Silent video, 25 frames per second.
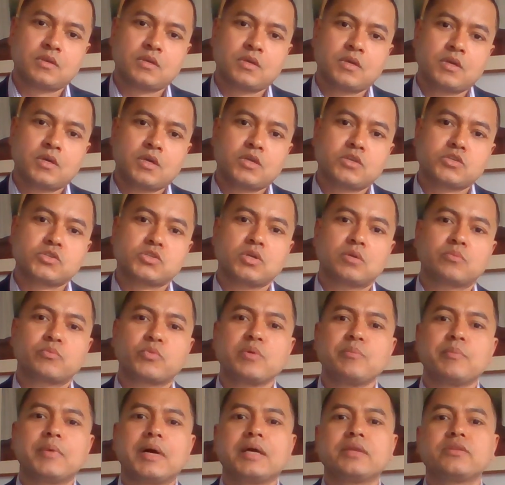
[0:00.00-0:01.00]
Some
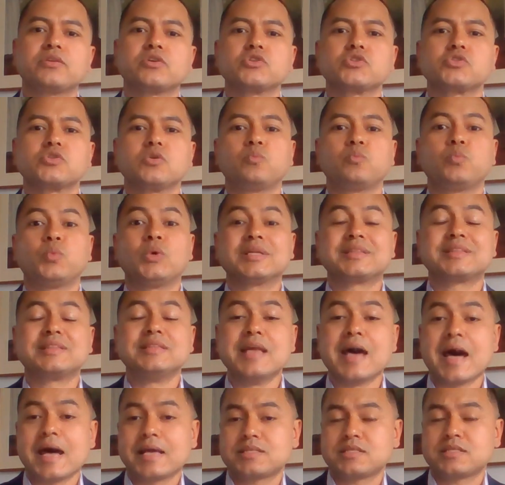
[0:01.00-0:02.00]
reminders of what
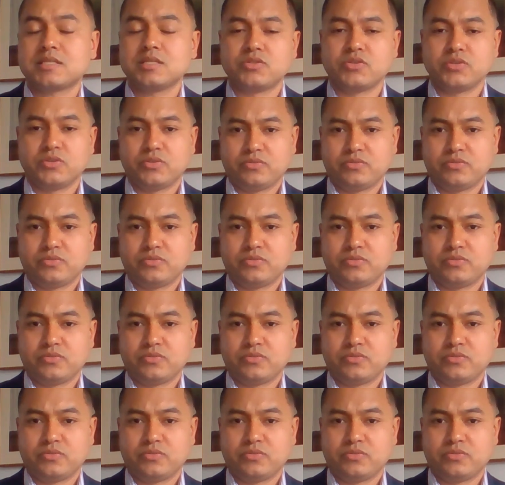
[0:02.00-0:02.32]
not to do.